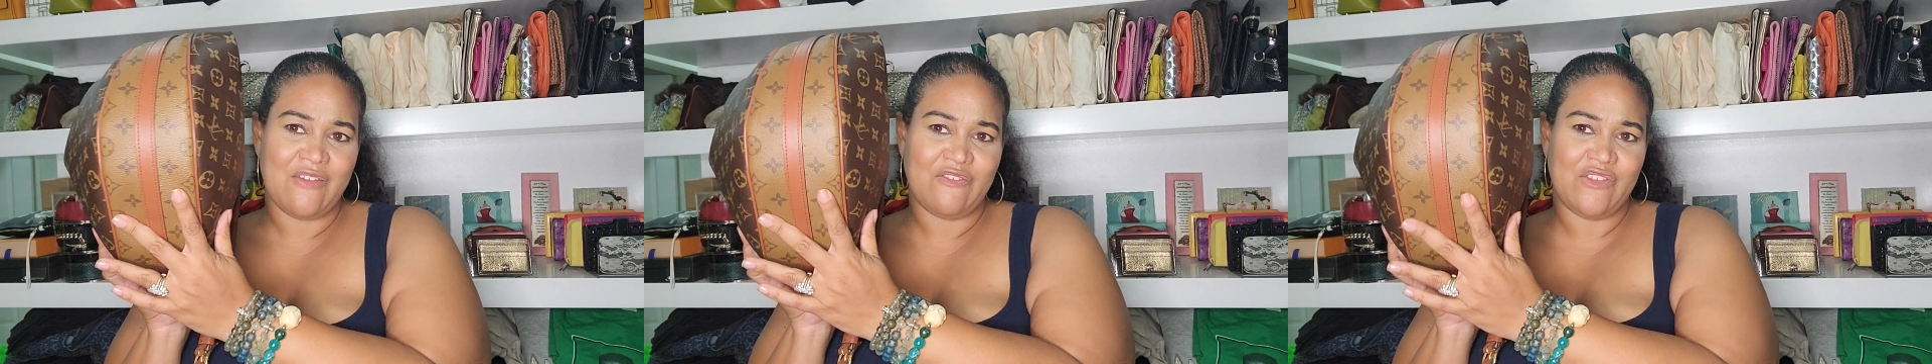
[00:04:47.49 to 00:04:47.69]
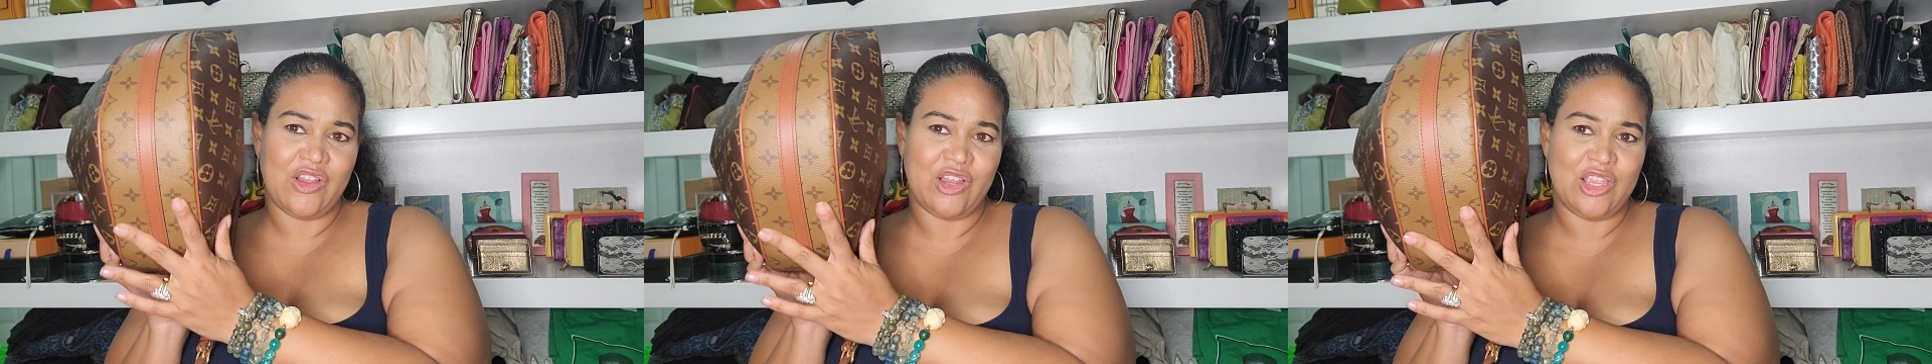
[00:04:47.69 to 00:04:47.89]

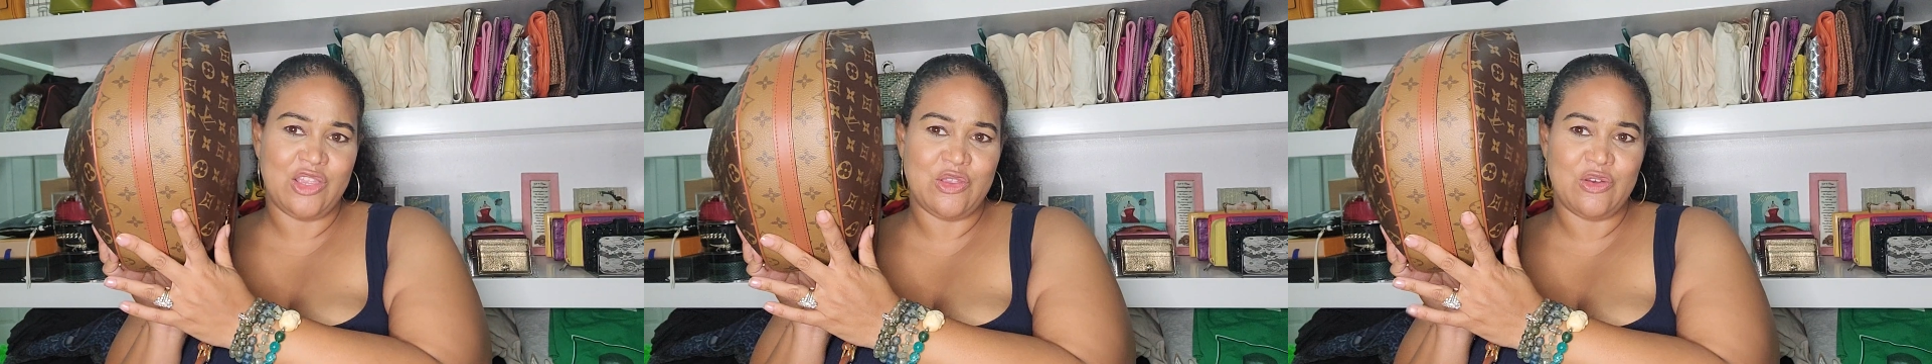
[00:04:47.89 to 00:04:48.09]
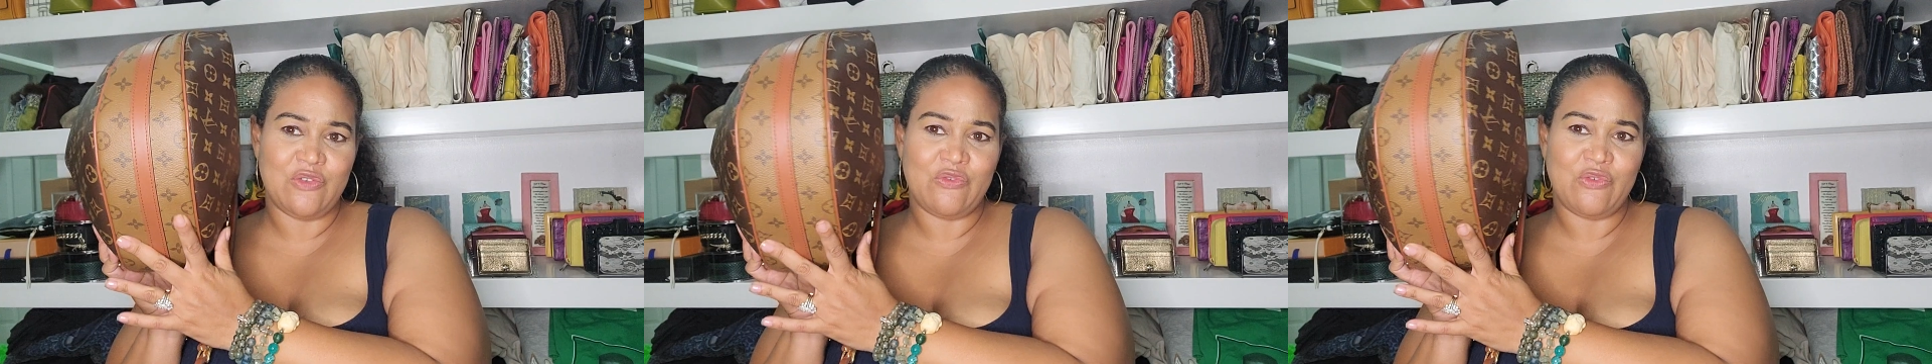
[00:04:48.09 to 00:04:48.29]
very
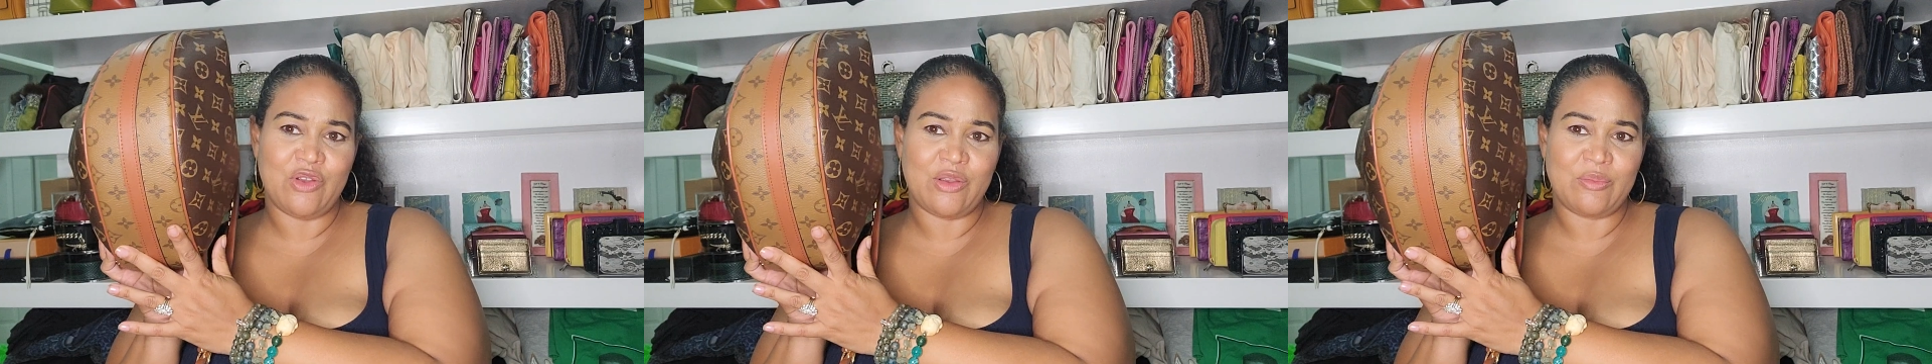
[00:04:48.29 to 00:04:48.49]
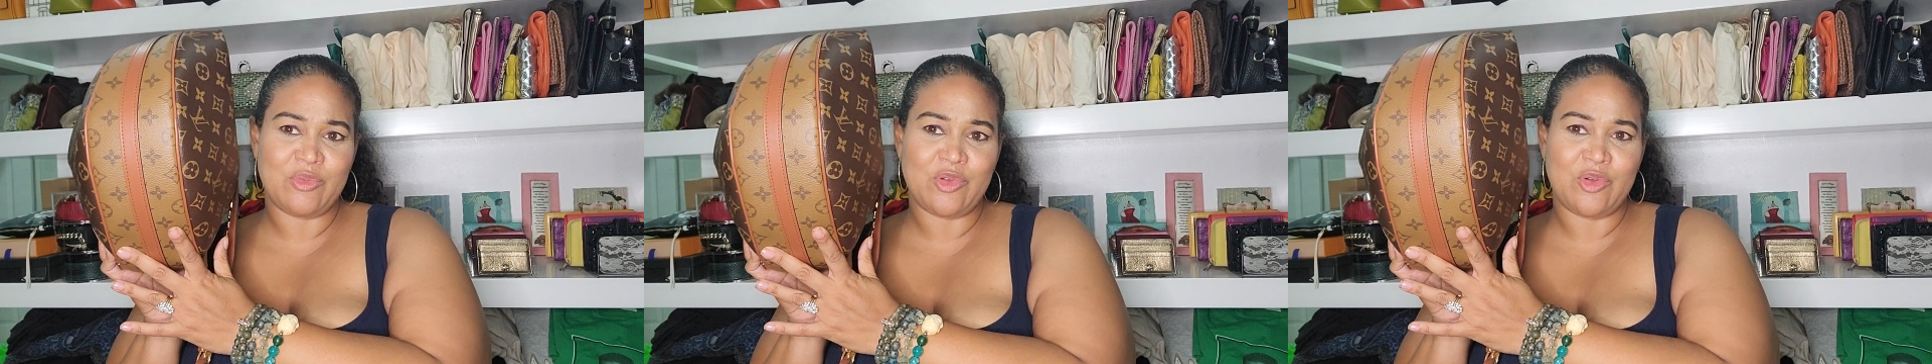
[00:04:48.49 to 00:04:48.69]

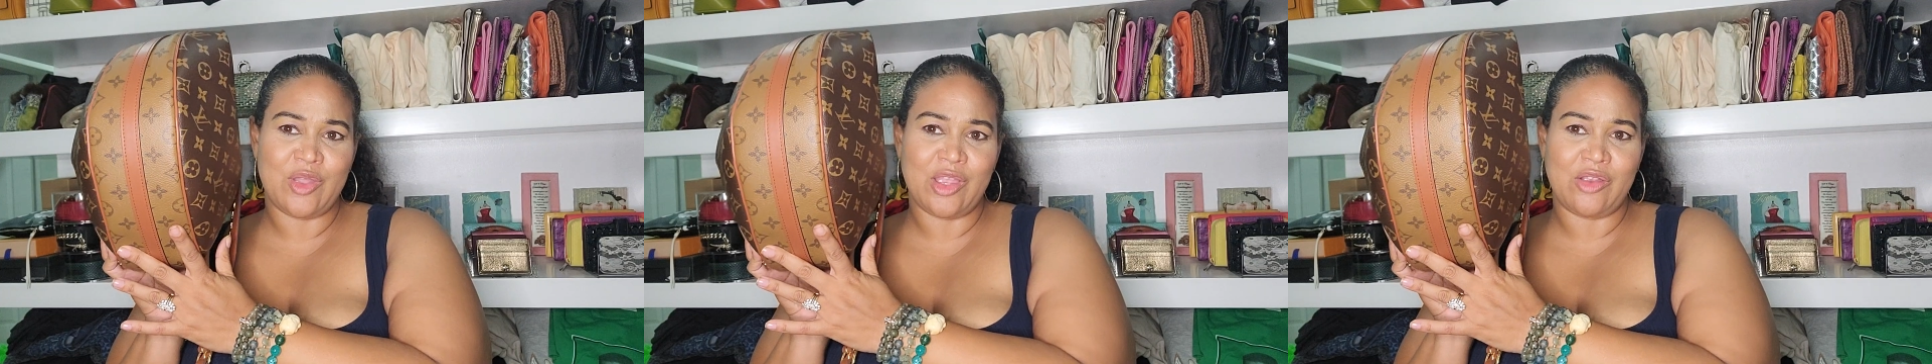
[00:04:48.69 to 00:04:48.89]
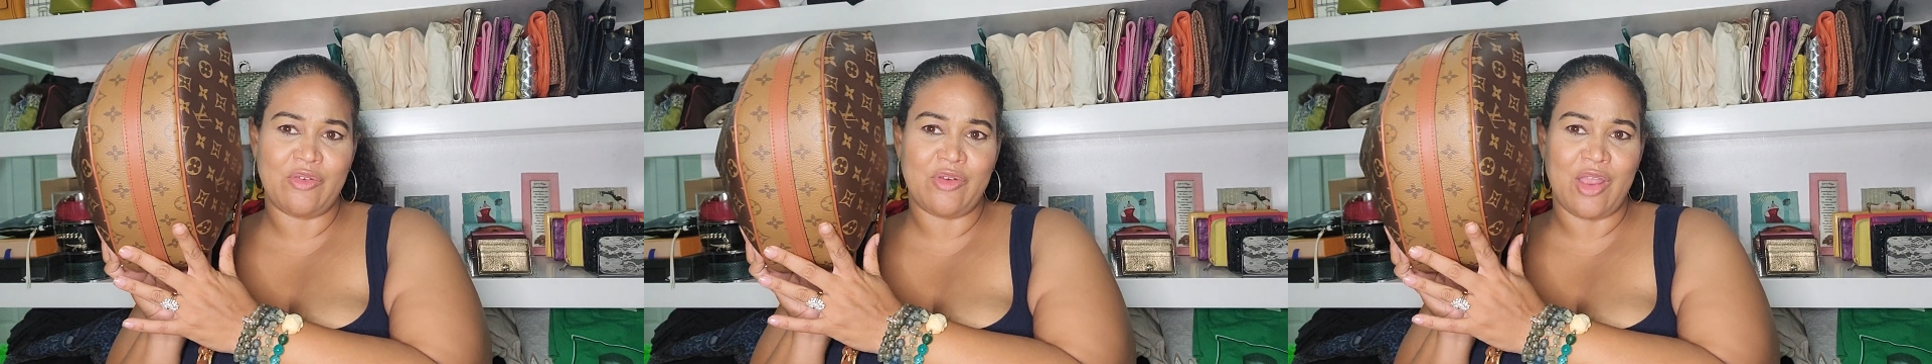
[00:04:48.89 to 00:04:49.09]
uniform
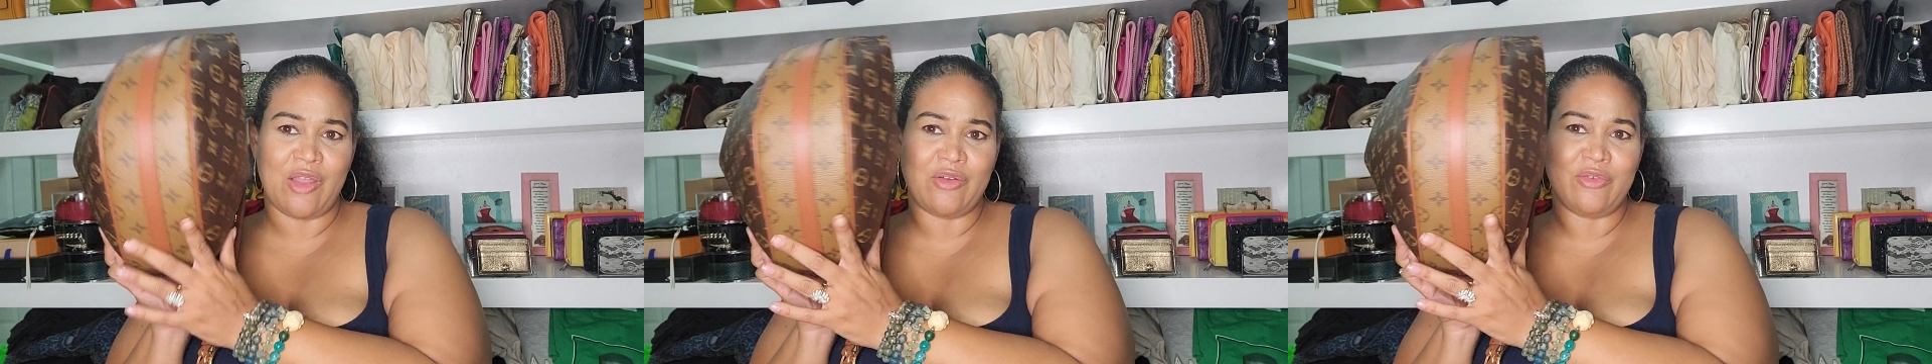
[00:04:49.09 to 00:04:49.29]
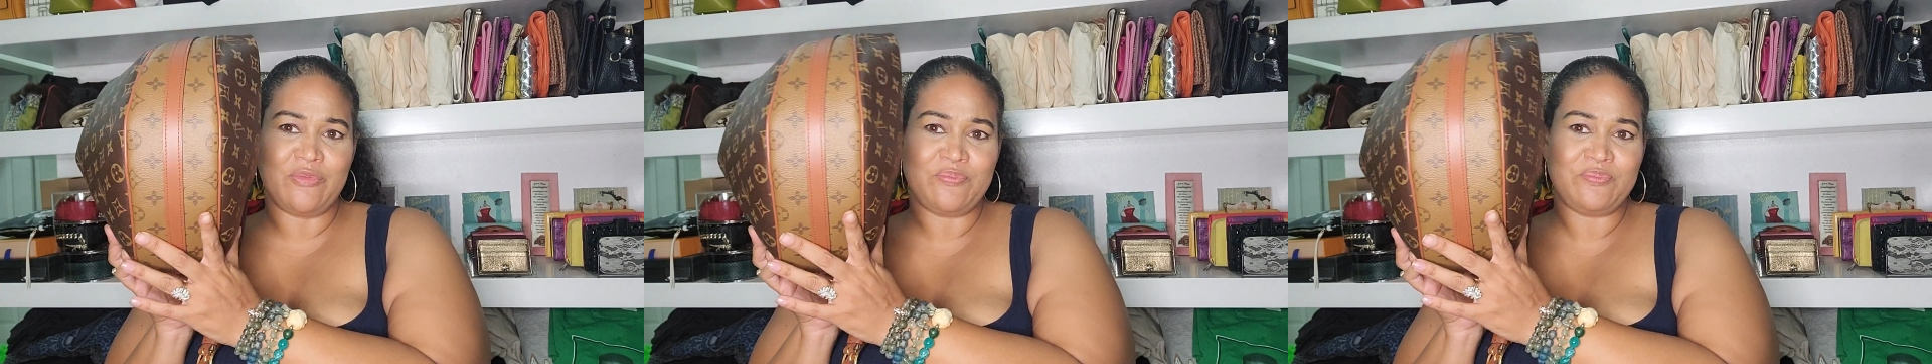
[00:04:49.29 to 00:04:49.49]
going
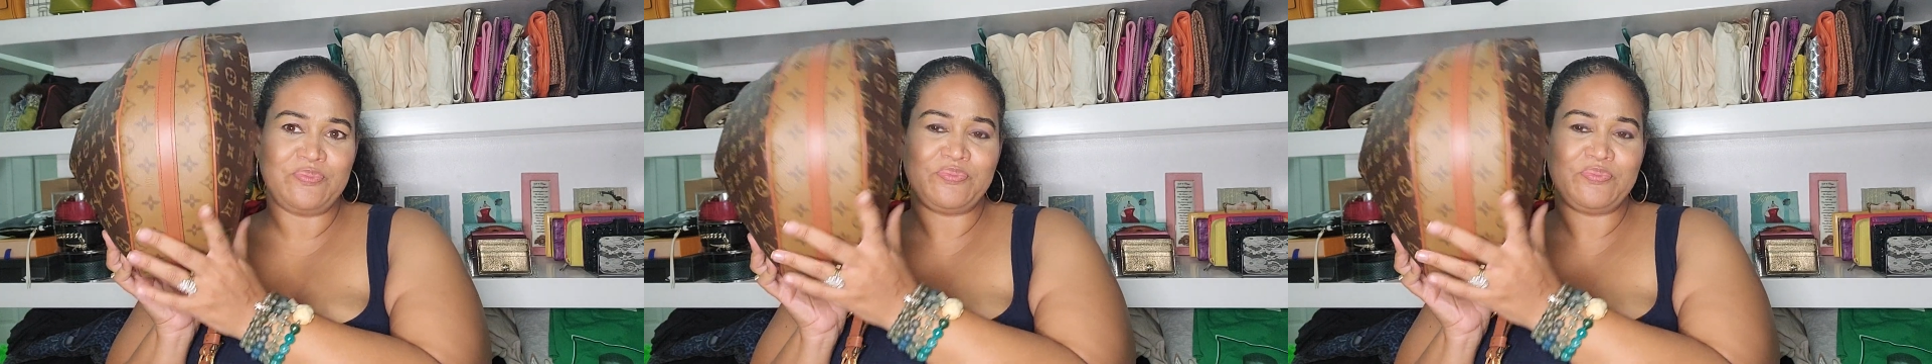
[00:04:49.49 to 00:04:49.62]
around.